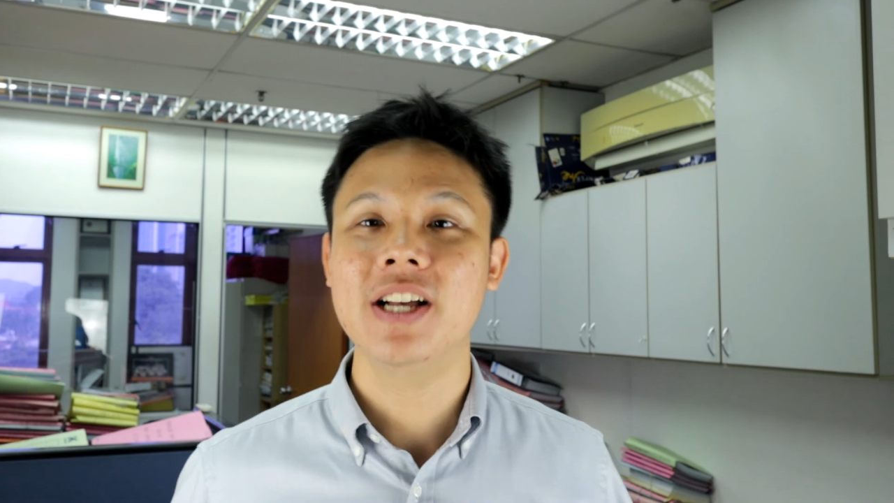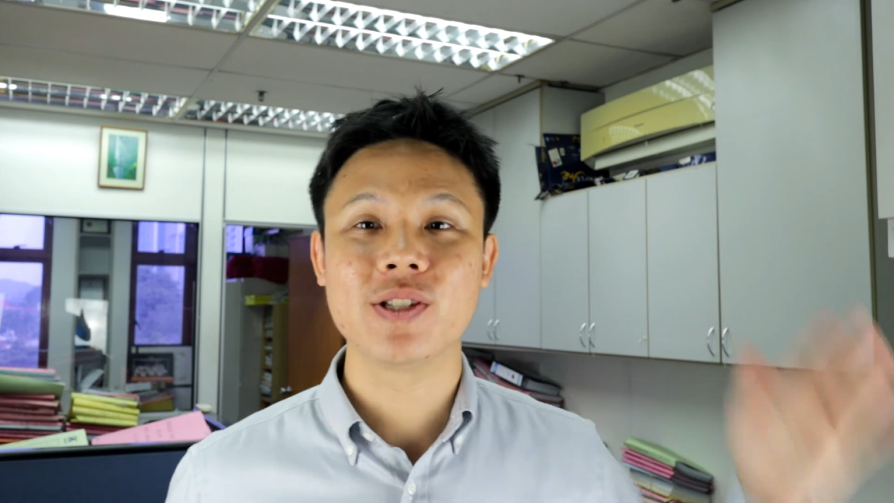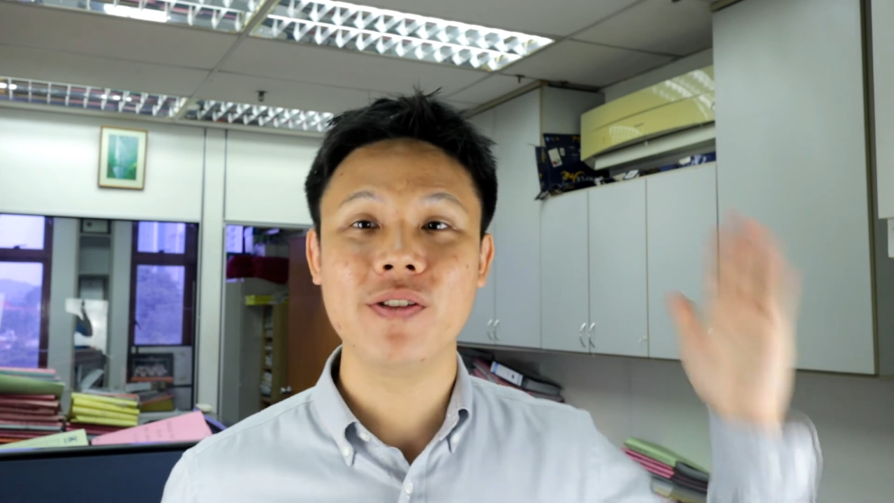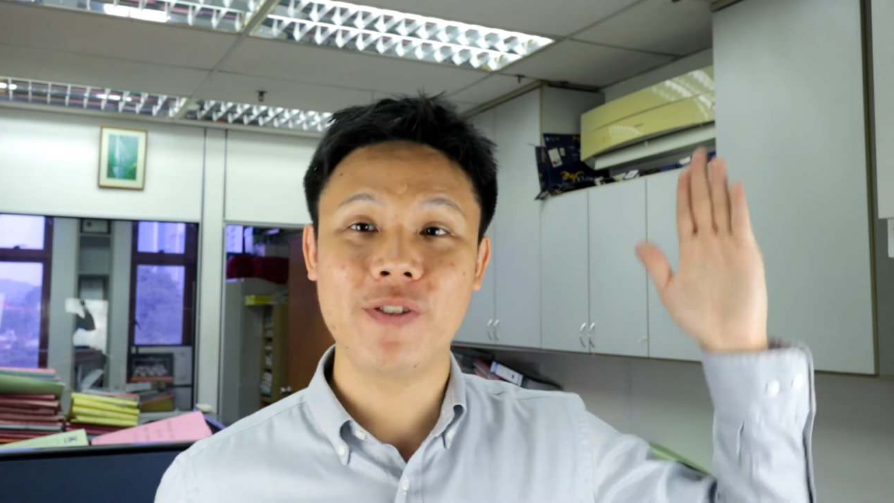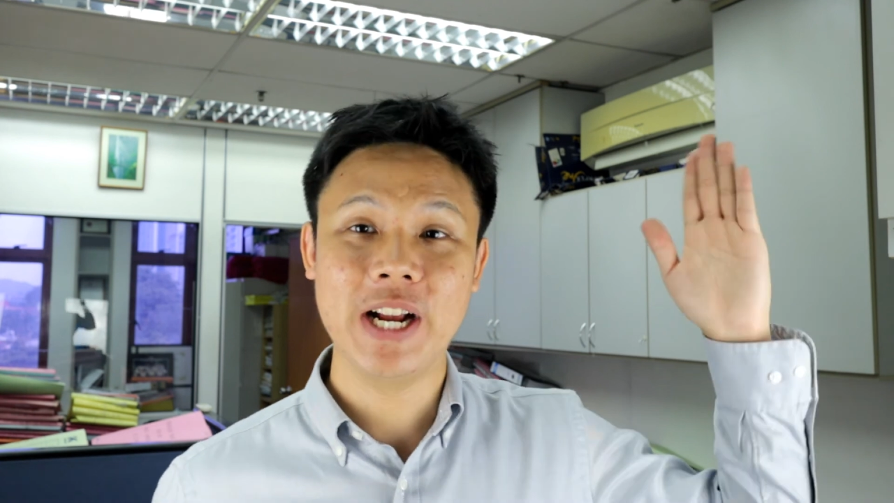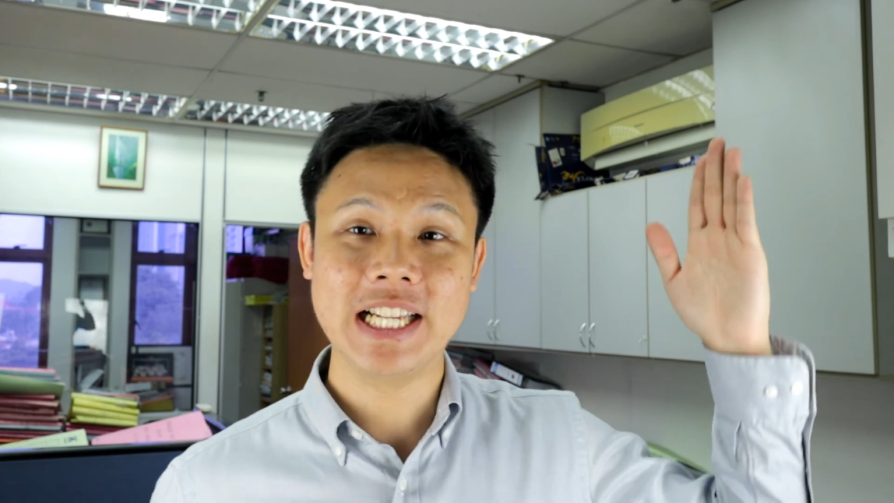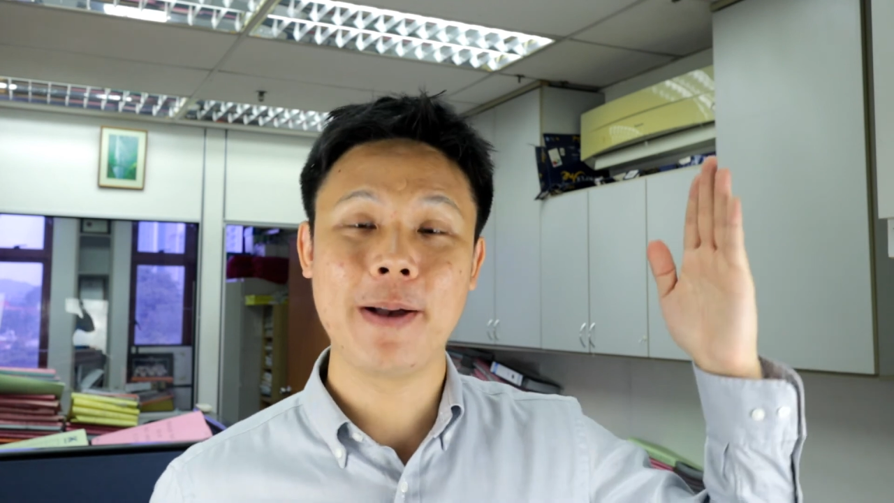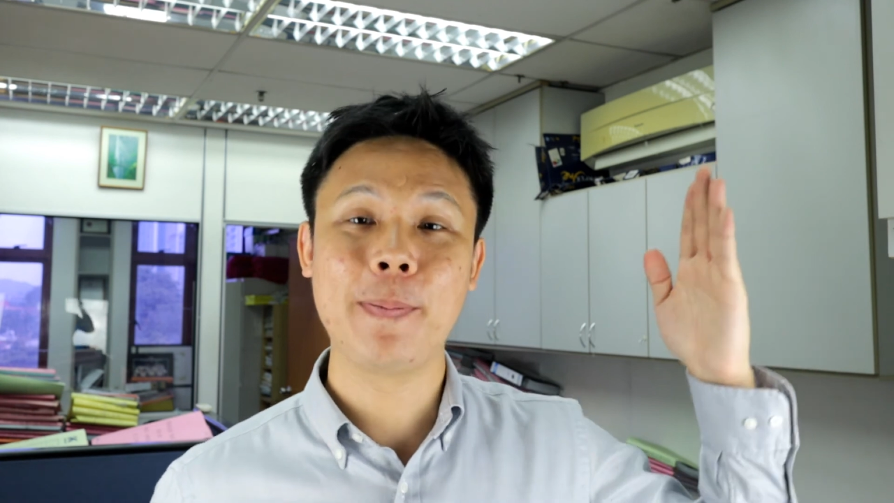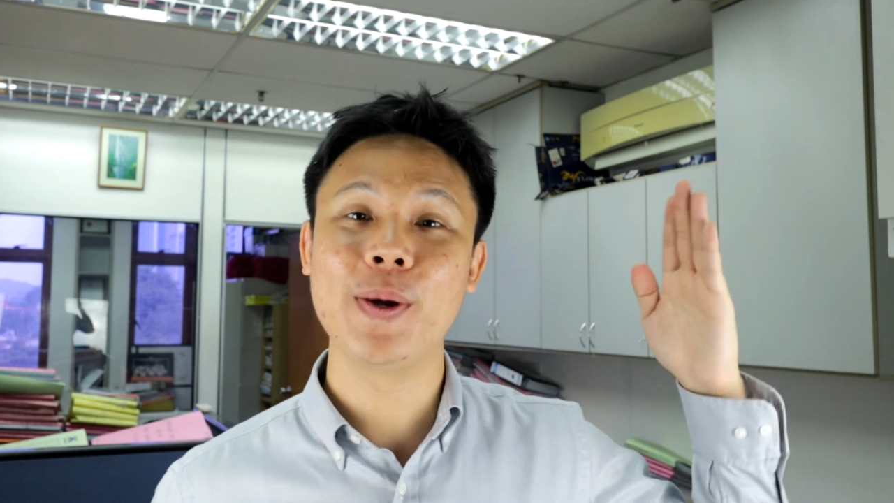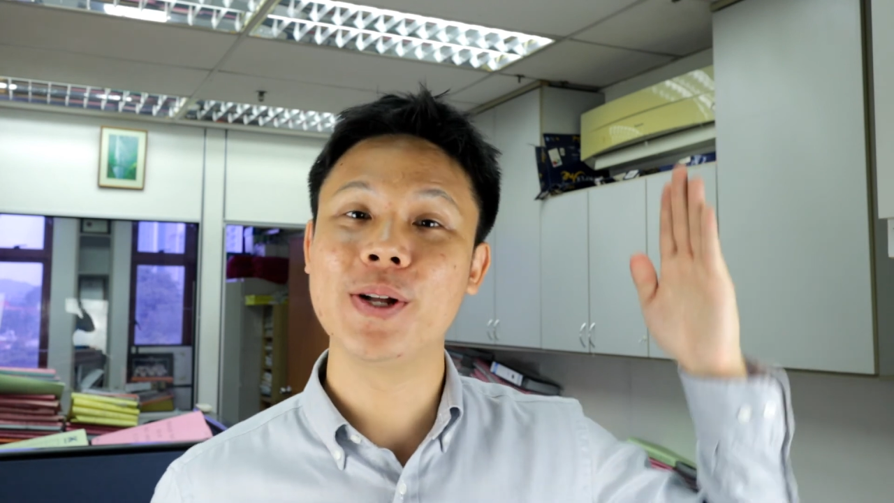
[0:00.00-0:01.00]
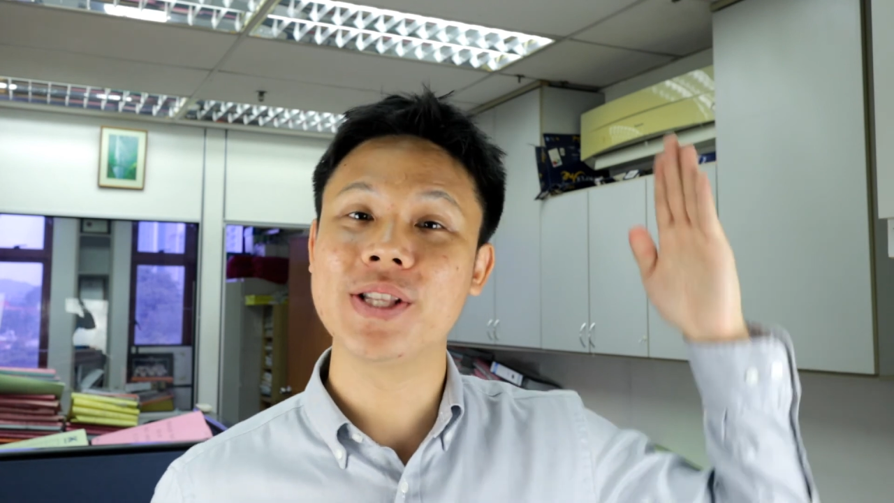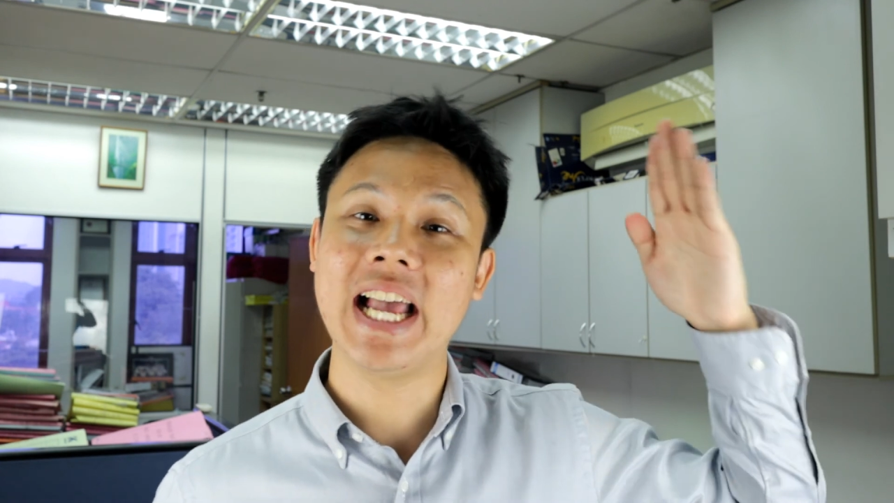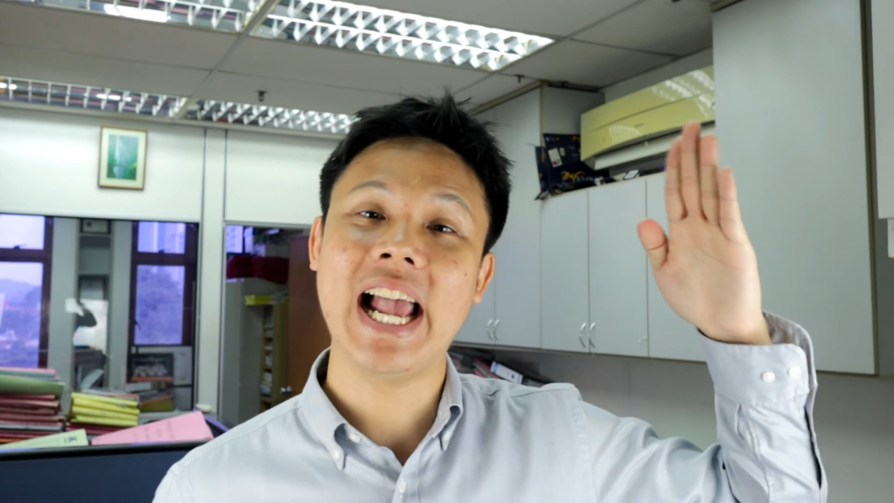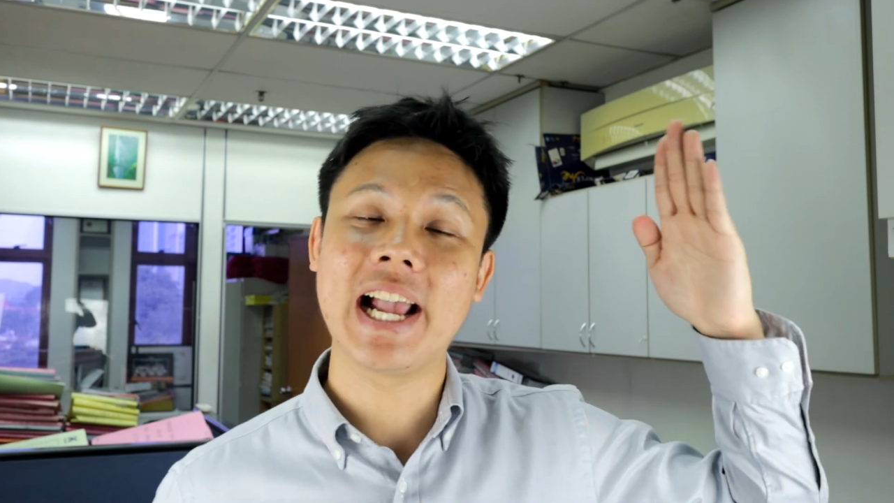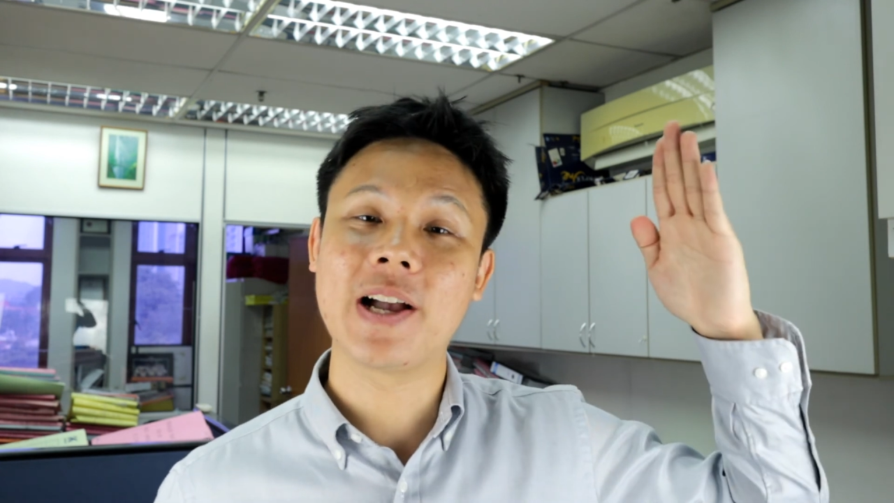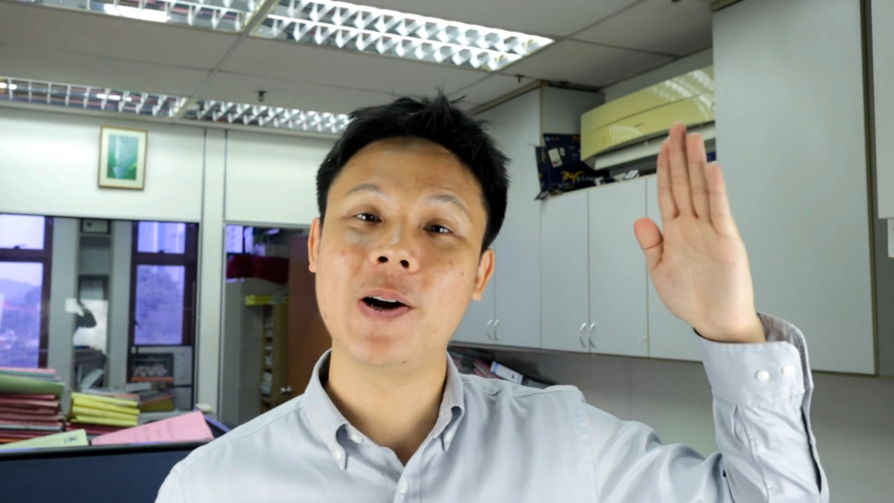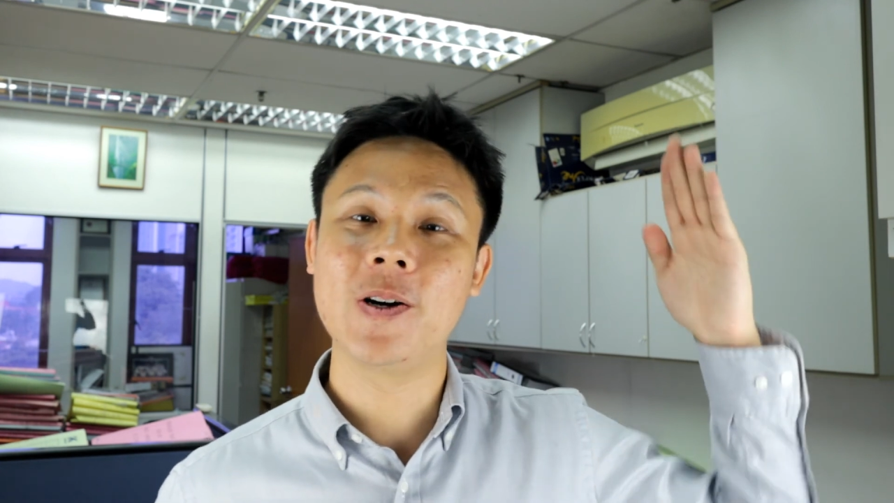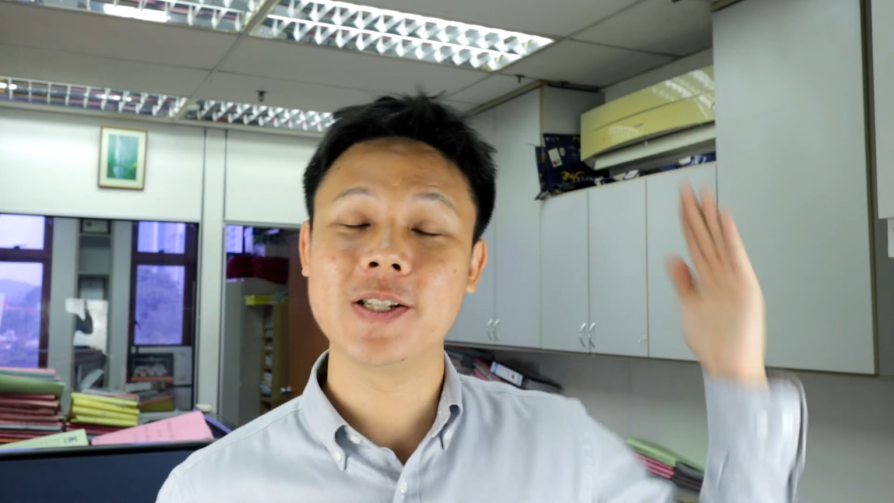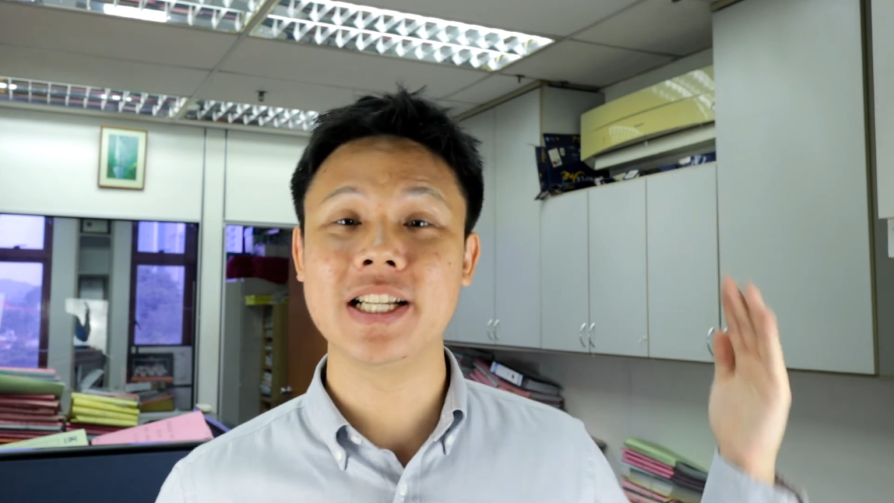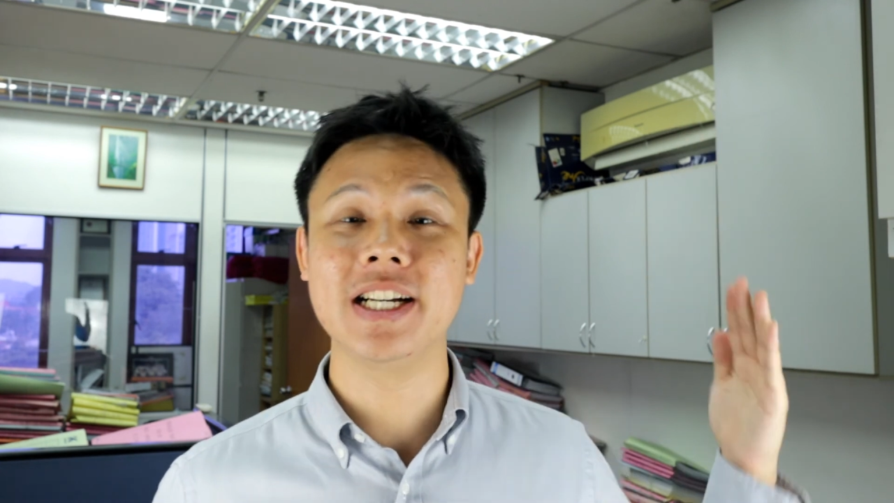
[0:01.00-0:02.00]
So for example, the
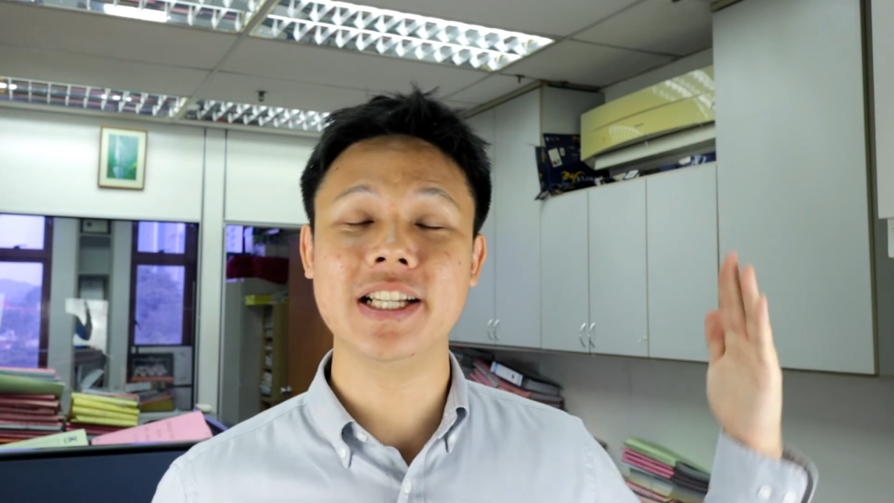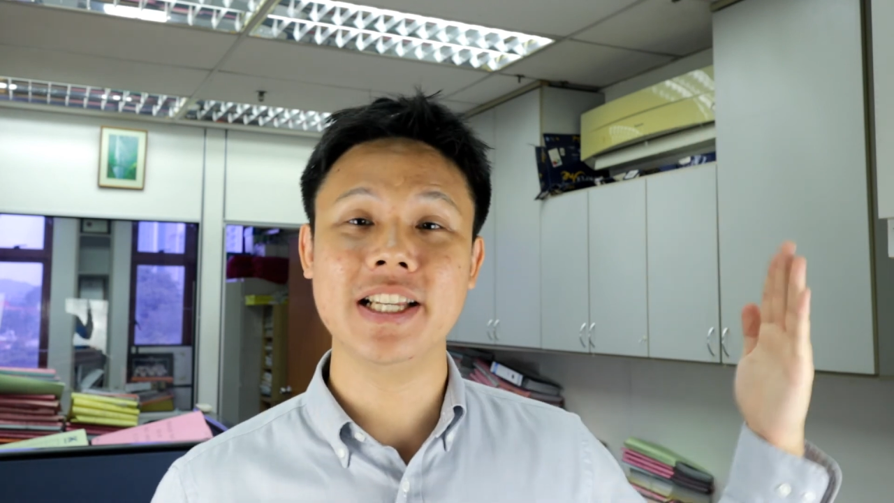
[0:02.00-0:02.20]
aircon,